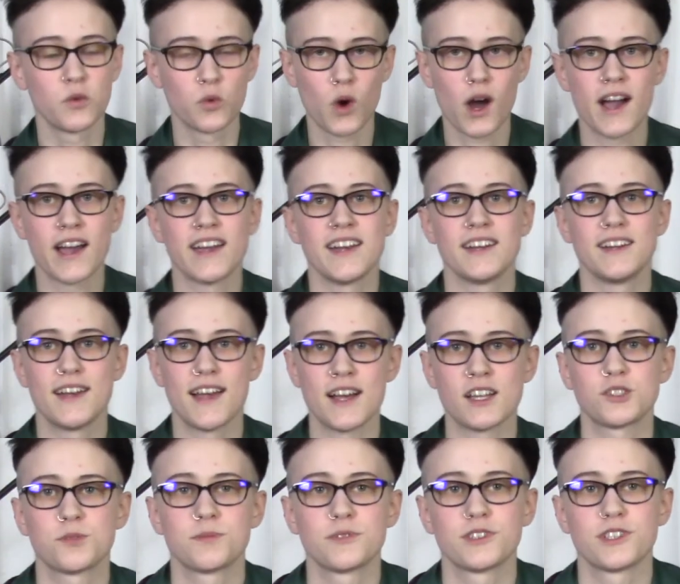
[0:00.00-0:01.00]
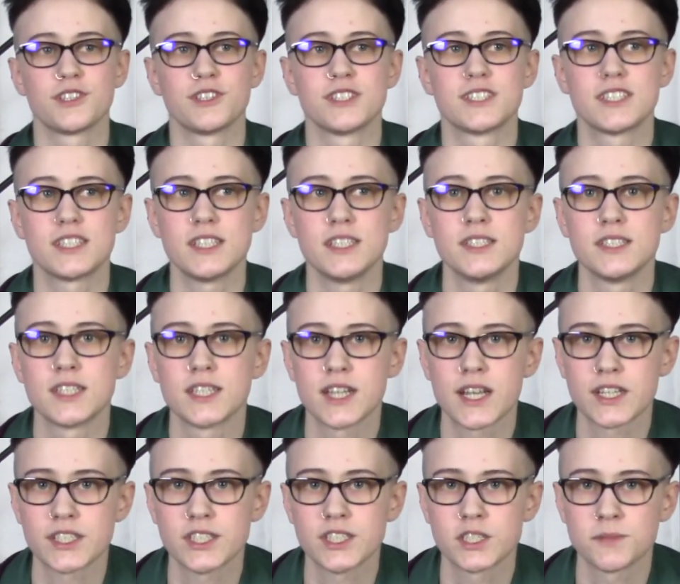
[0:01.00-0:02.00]
why Asperger's is an
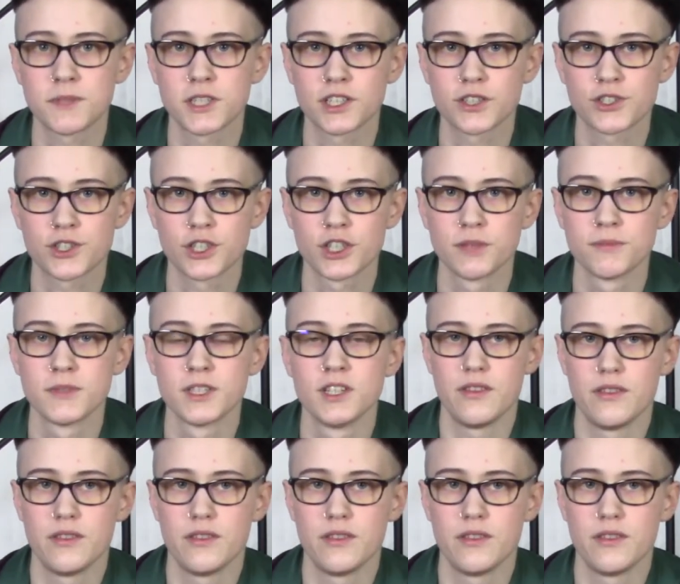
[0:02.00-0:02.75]
anti-Semitic term,